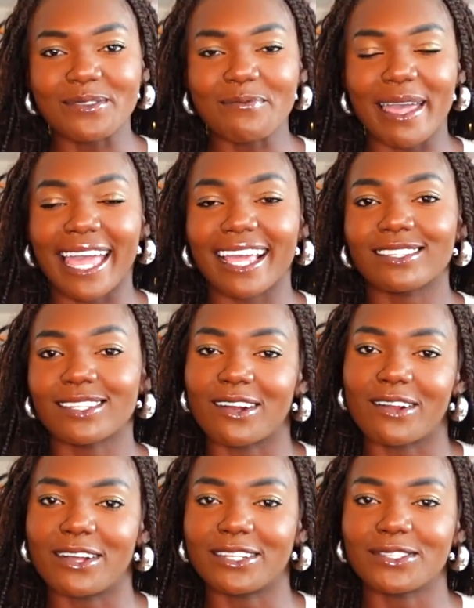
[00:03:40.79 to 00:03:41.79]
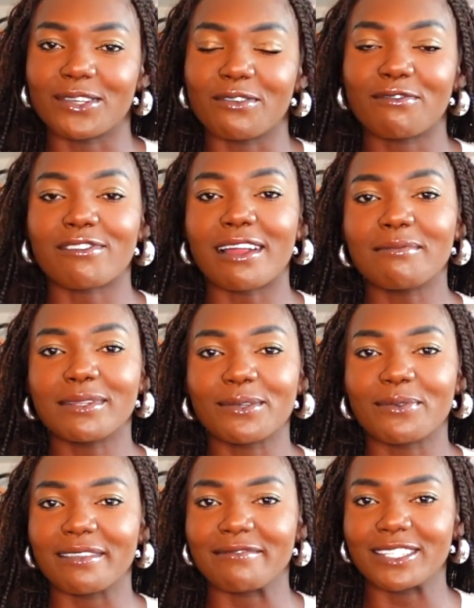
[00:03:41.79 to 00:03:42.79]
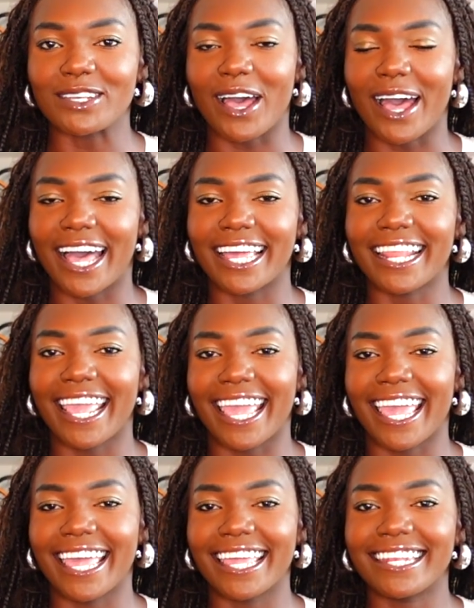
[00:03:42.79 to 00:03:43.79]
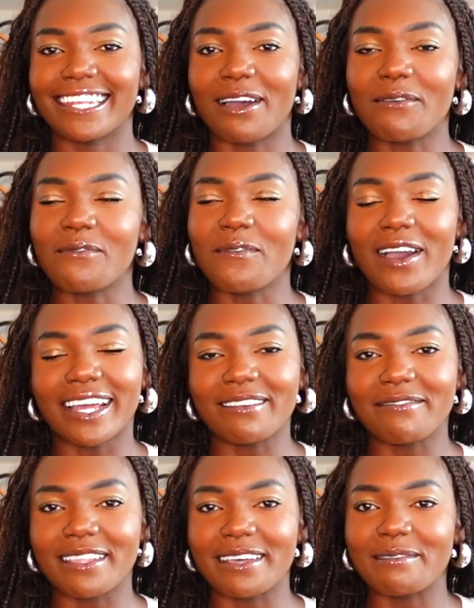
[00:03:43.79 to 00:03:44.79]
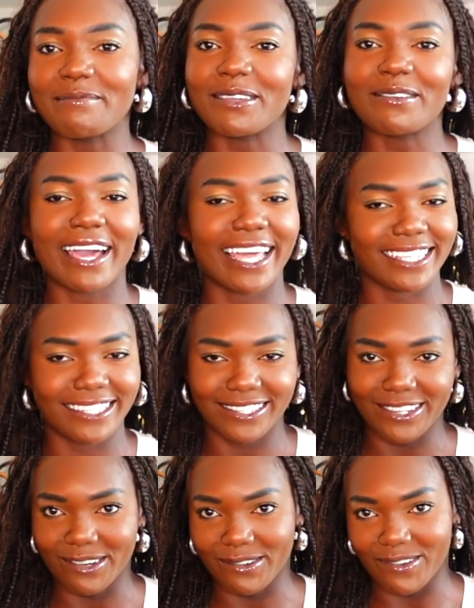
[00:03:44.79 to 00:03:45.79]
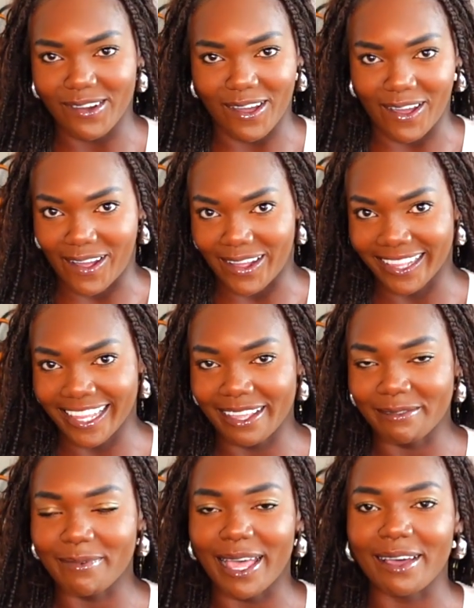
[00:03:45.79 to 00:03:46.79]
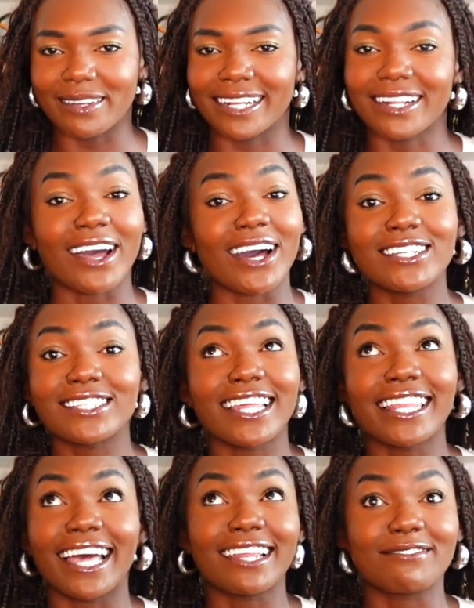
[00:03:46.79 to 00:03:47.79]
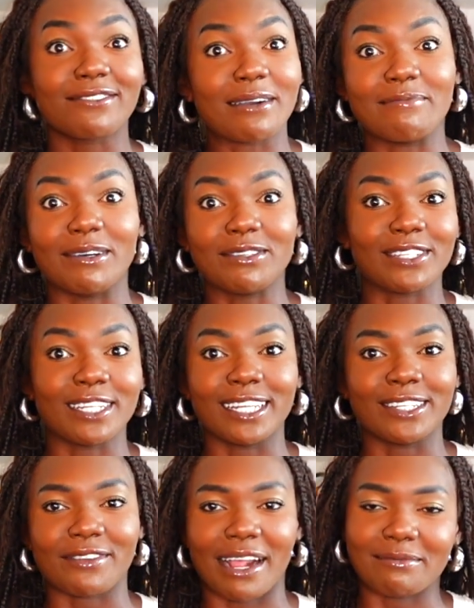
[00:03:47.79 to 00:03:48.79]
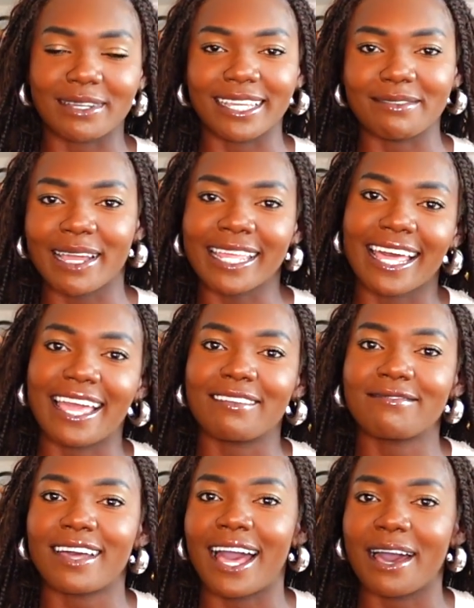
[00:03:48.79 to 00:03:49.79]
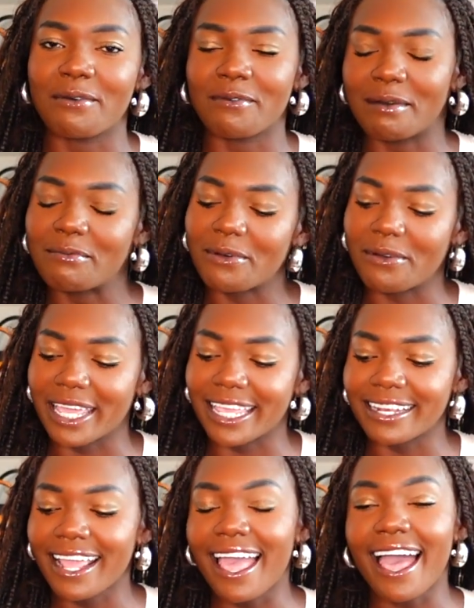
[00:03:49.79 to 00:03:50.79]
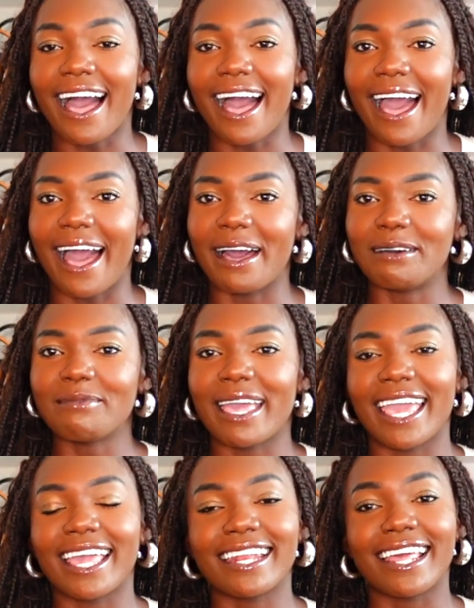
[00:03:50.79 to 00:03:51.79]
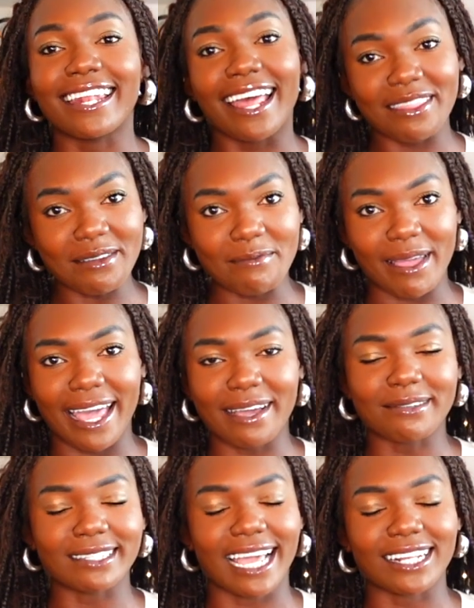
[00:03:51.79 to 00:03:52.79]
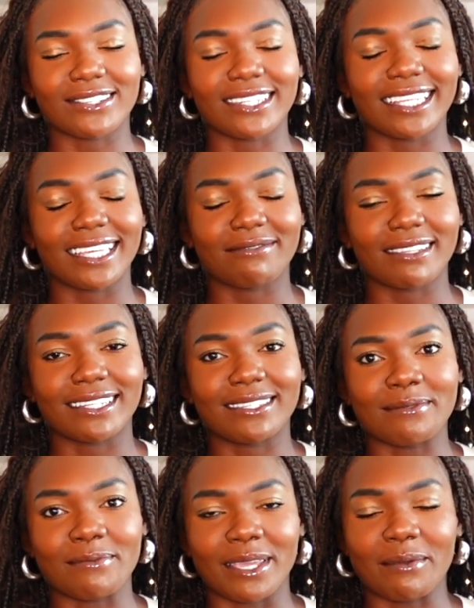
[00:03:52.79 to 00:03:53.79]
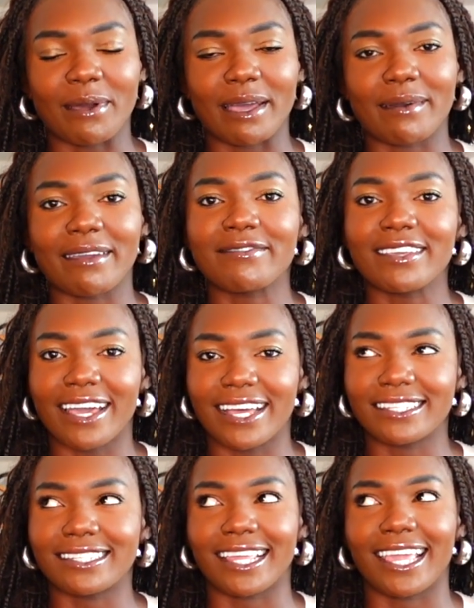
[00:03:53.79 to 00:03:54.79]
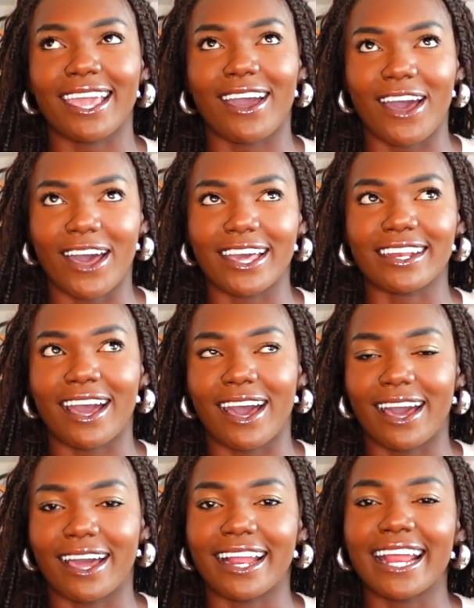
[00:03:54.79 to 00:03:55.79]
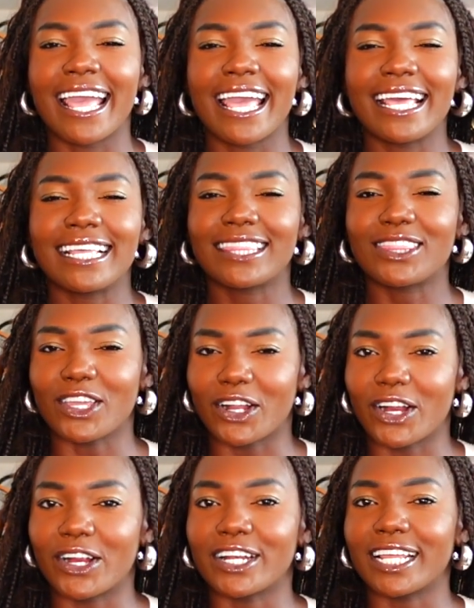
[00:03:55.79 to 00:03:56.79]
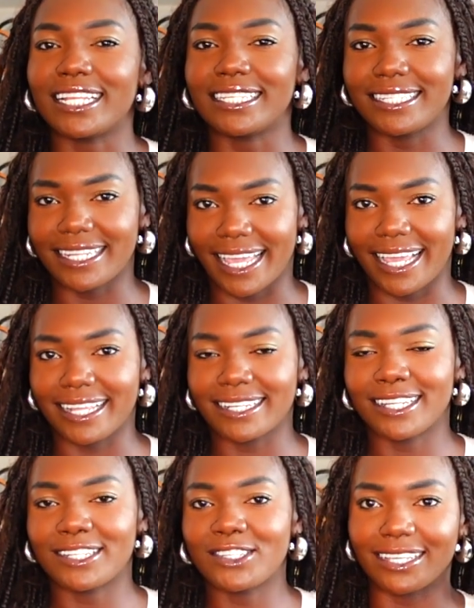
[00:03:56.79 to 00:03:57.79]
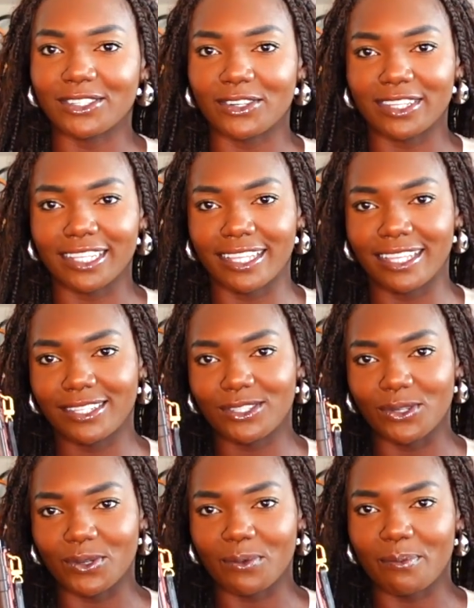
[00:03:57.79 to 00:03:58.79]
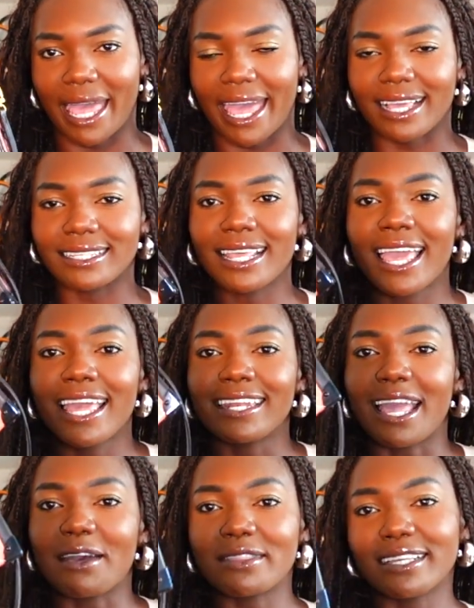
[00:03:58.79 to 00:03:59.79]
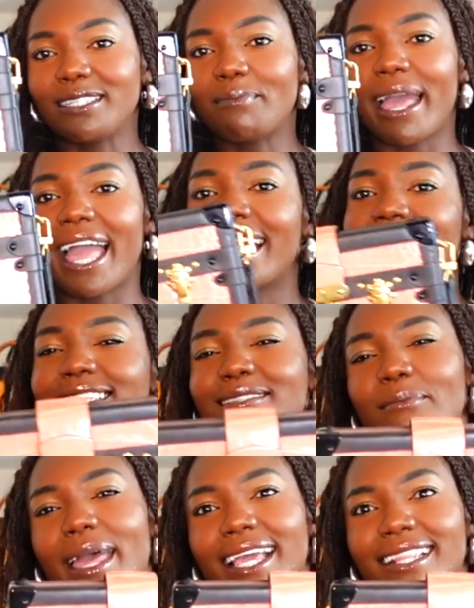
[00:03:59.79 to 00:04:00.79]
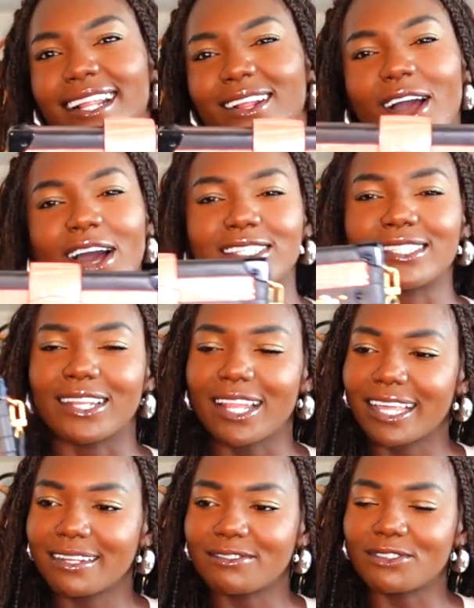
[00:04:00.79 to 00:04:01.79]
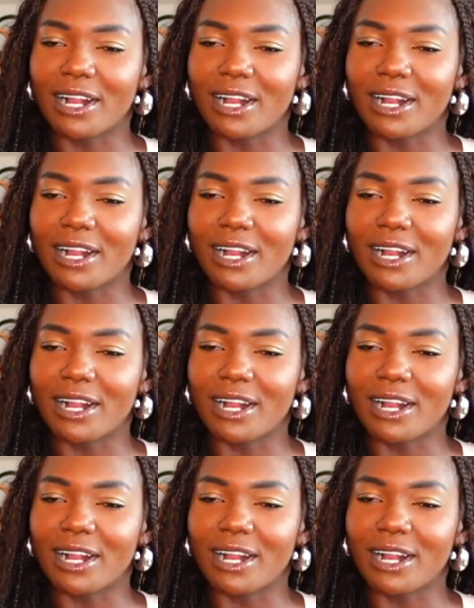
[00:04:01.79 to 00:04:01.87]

two bags are also from Louis Vuitton, and one of them you guys know all about. It caused a lot of commotion and drama in my life at one point. And another bag was actually gifted to me by my fiance on our third date. So these are the two bags. Now this bag is the bag that caused a lot of